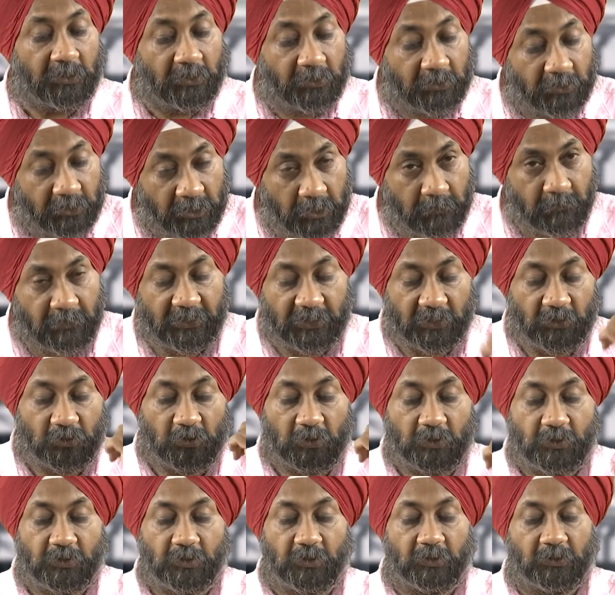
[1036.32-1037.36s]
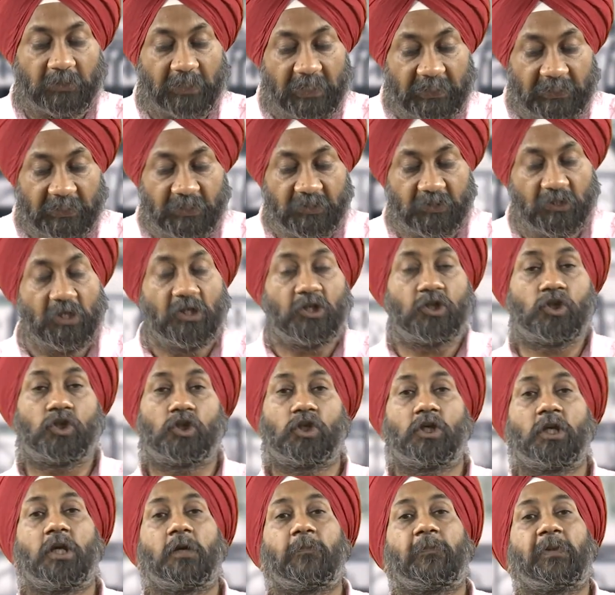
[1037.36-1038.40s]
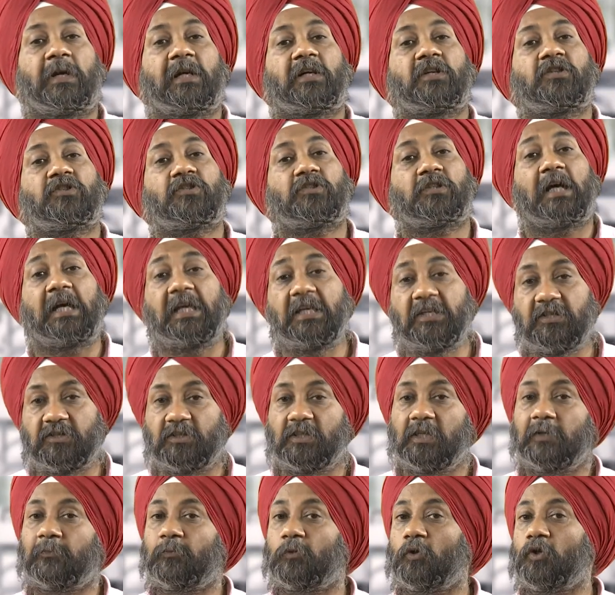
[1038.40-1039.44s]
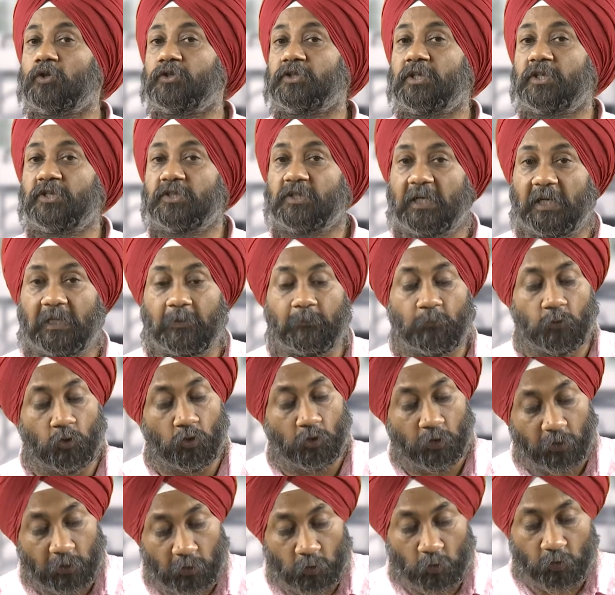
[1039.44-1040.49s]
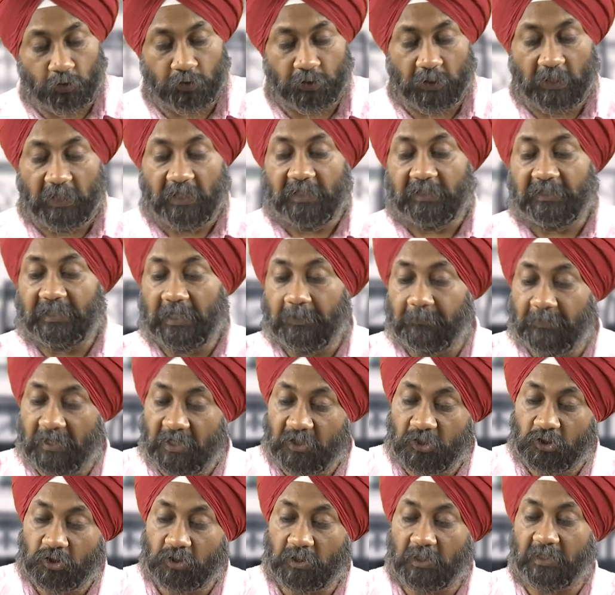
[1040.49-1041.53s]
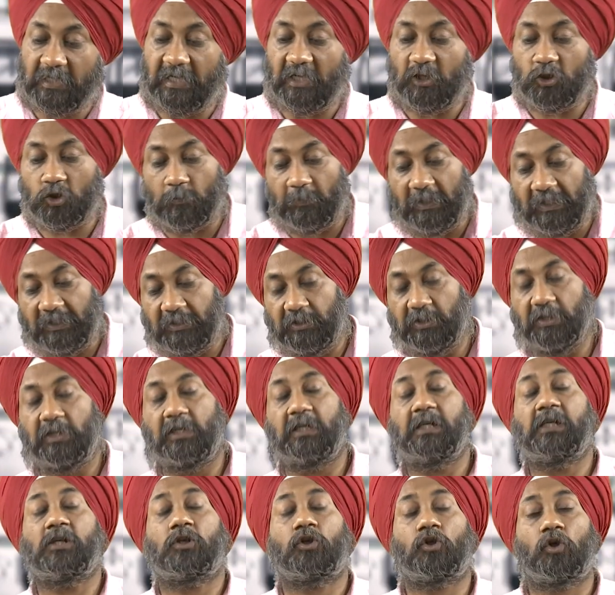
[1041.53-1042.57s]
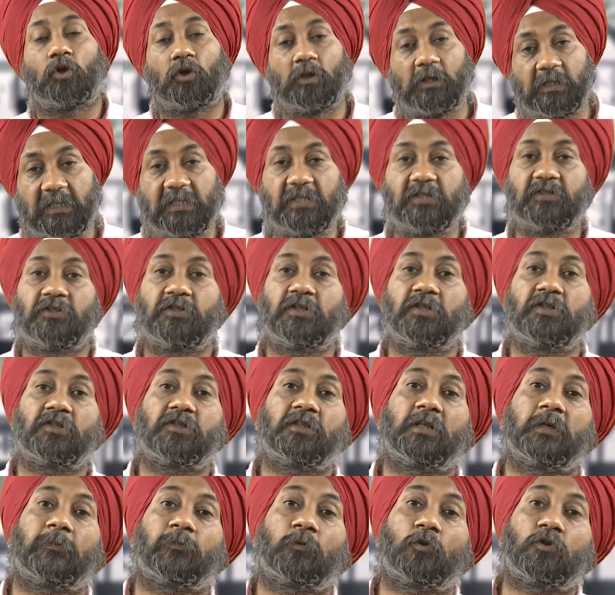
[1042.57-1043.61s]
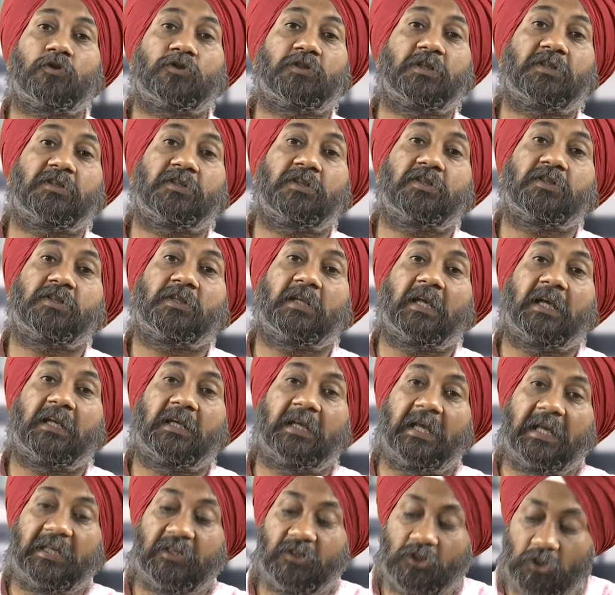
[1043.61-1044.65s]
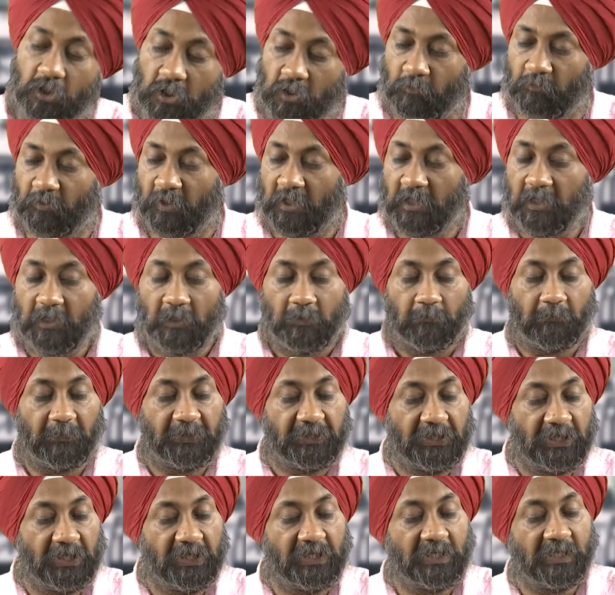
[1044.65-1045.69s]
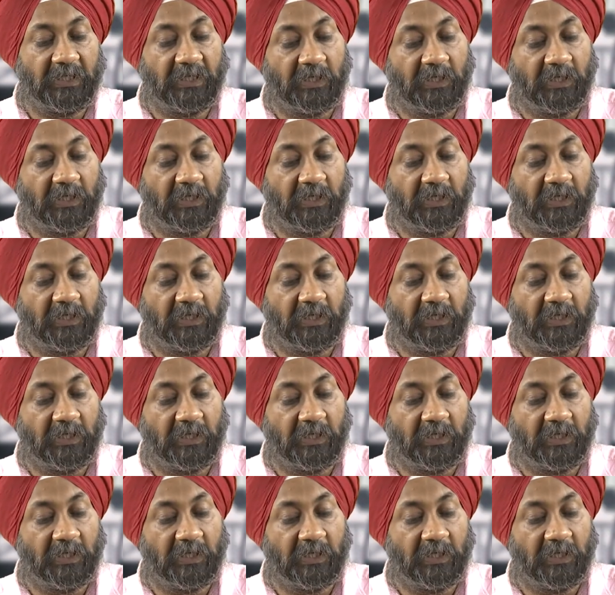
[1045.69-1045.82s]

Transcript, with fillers: limitations that is shape and size the process can produce, dimensional and geometrical tolerances the processes can achieve, material